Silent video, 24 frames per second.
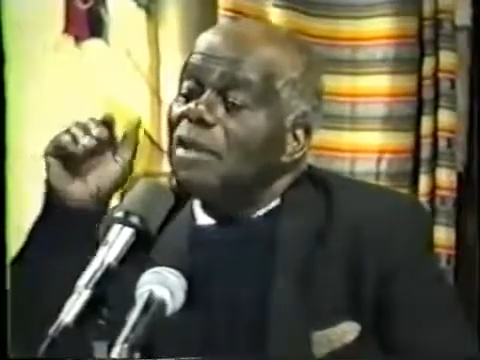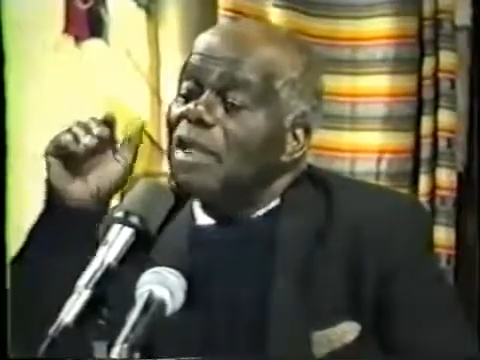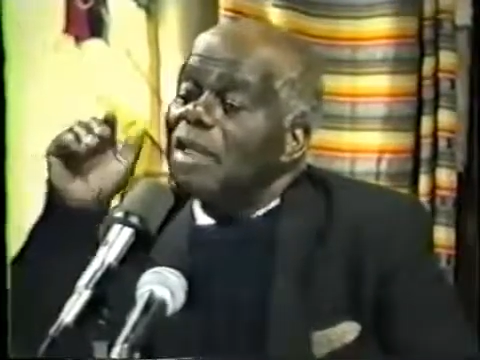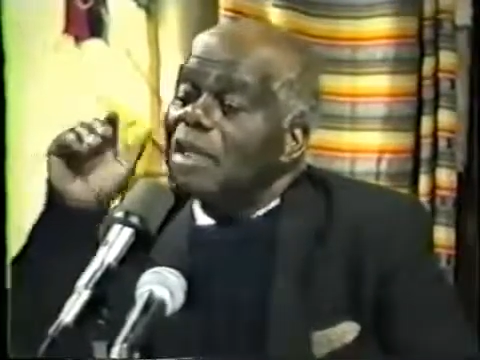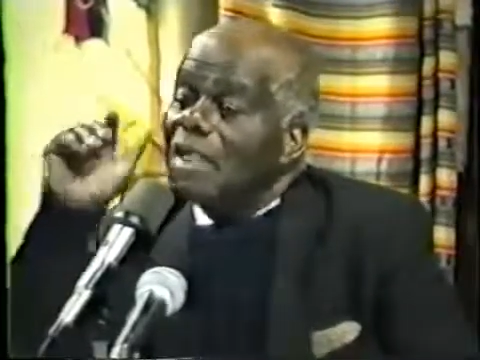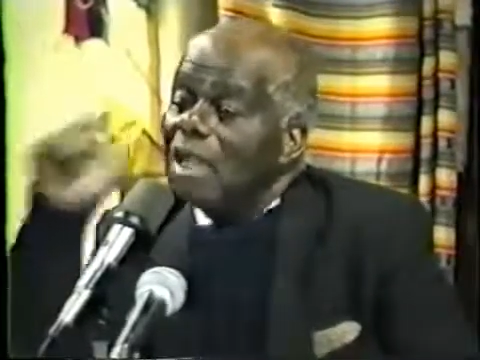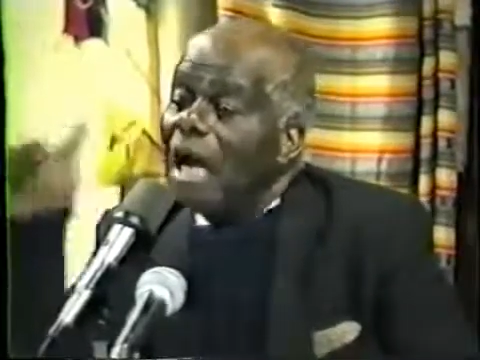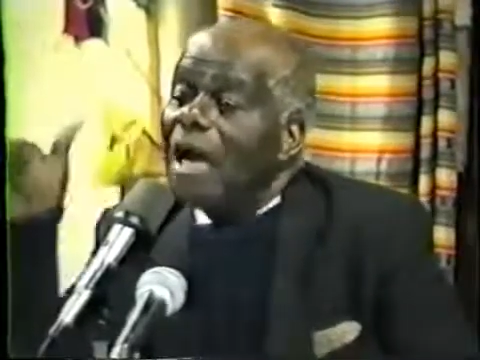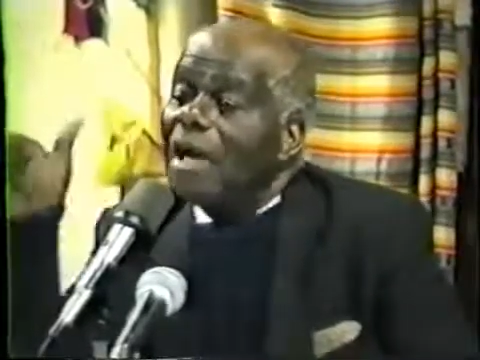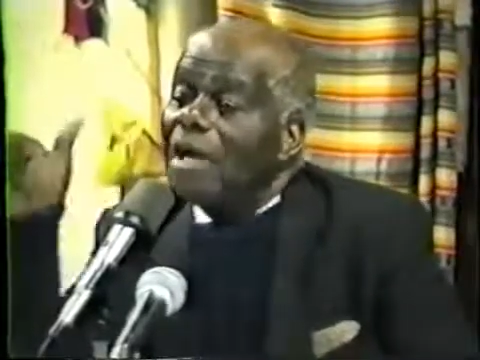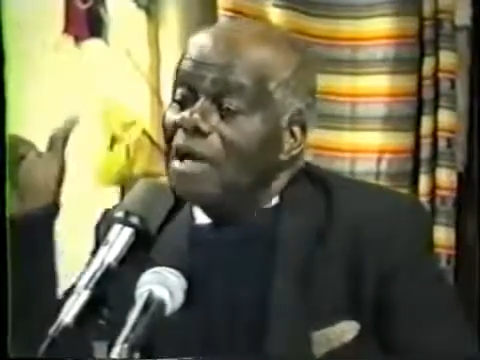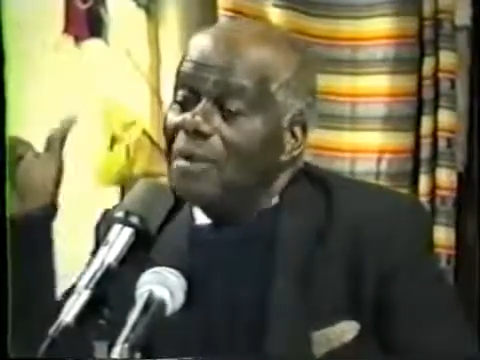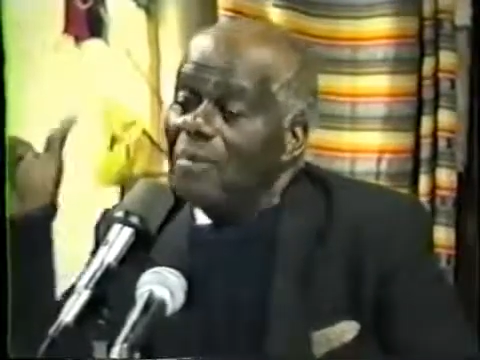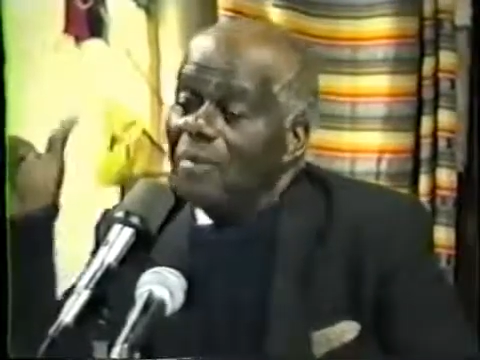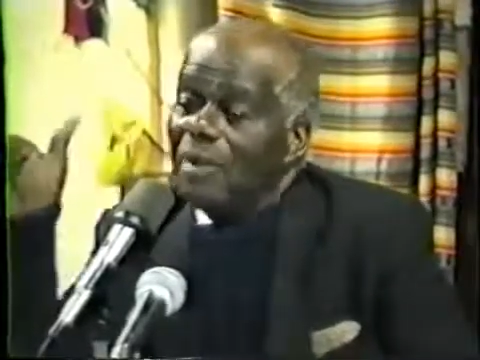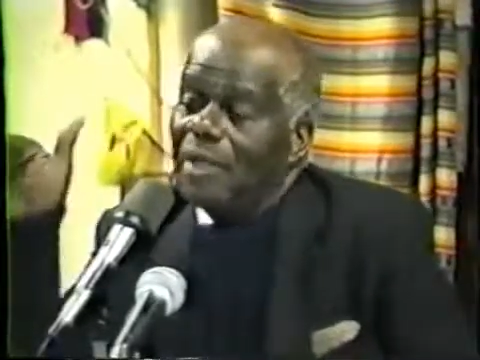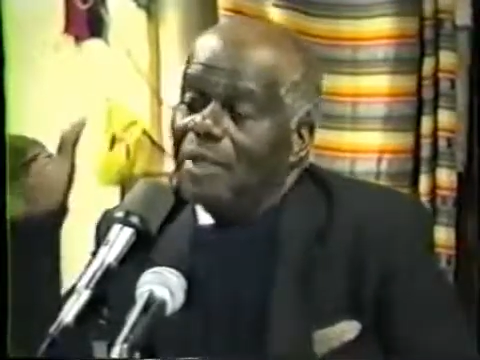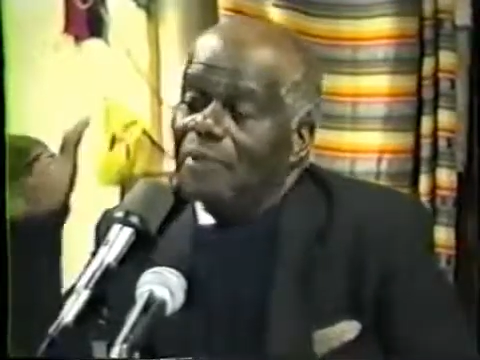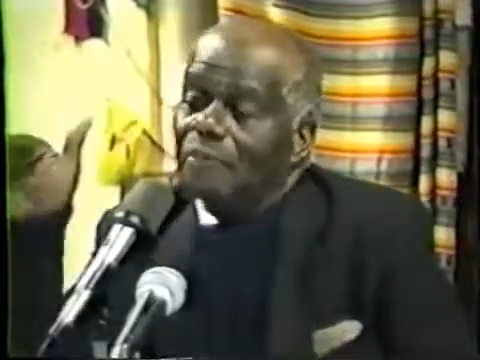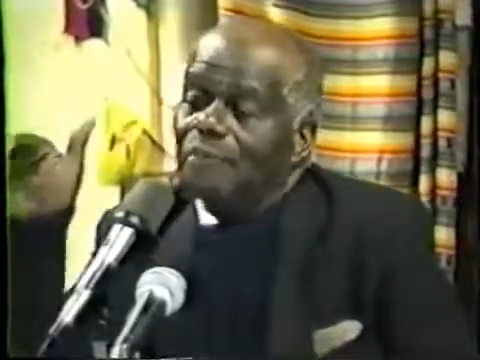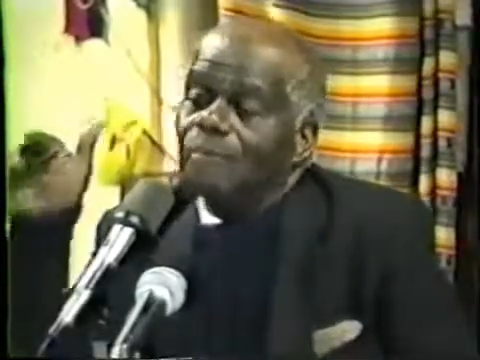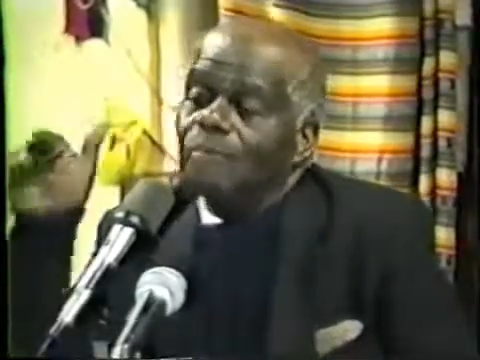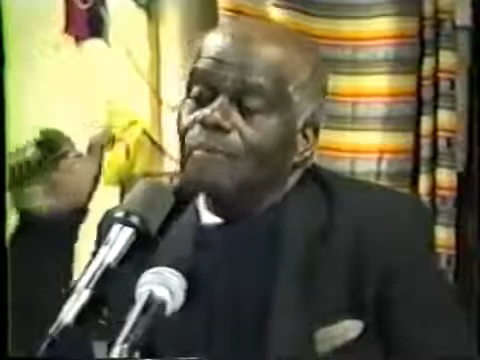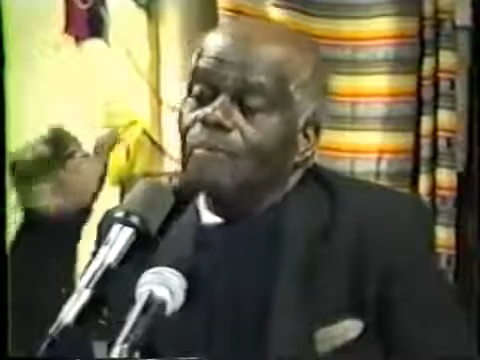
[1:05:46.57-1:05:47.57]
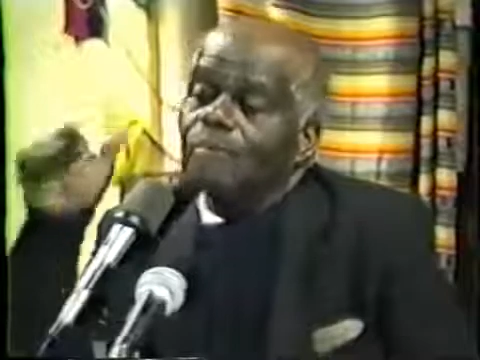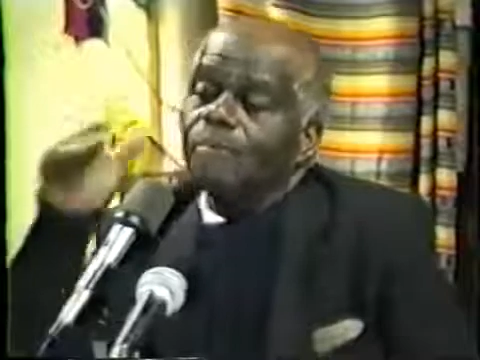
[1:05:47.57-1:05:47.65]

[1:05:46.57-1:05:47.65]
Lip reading: economy,